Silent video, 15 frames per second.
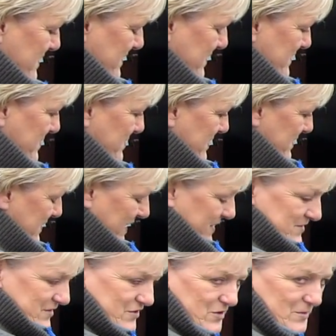jugular
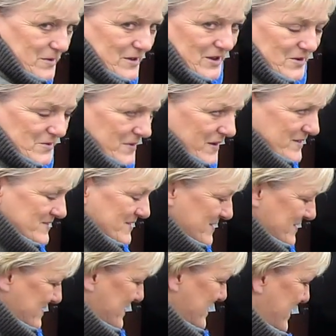veins are patent
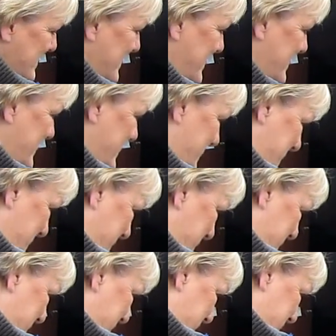uh,
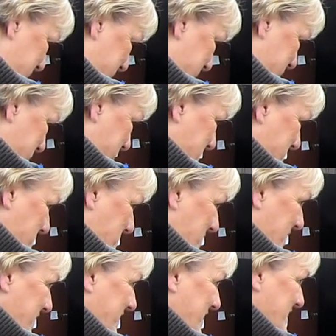and palpate
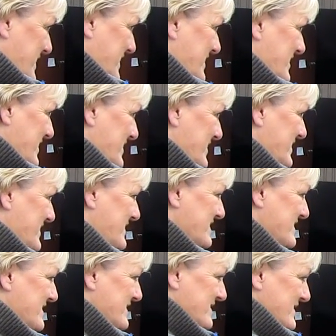down the horse's neck,
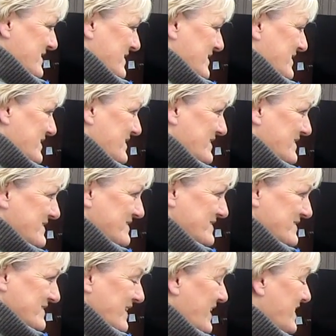horse's
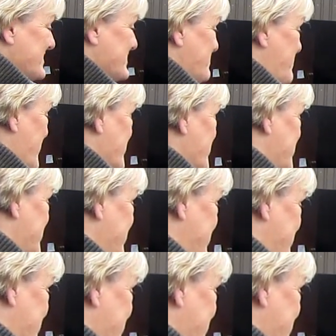brisket, uh,